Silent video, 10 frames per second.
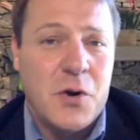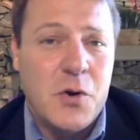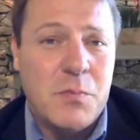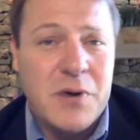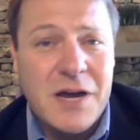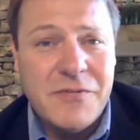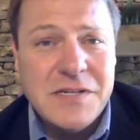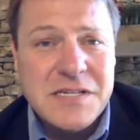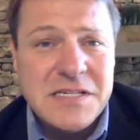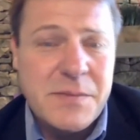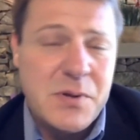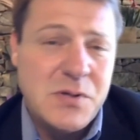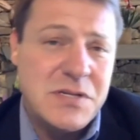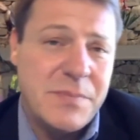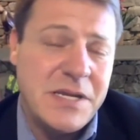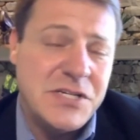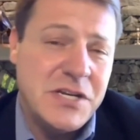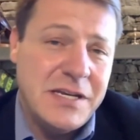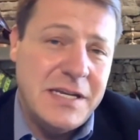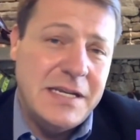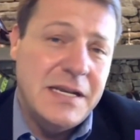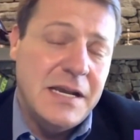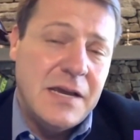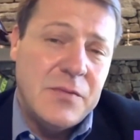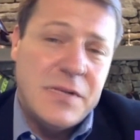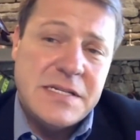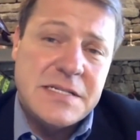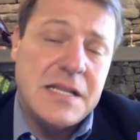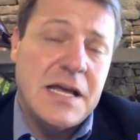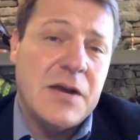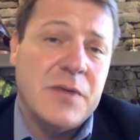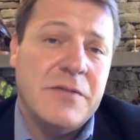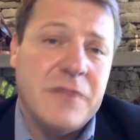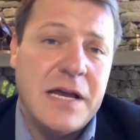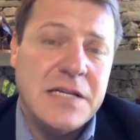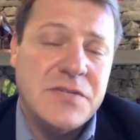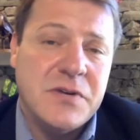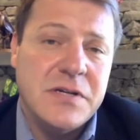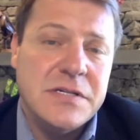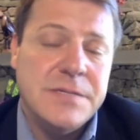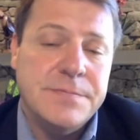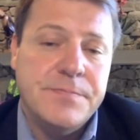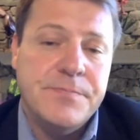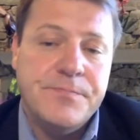their own profits as opposed to patient need raises a lot of red flags for us.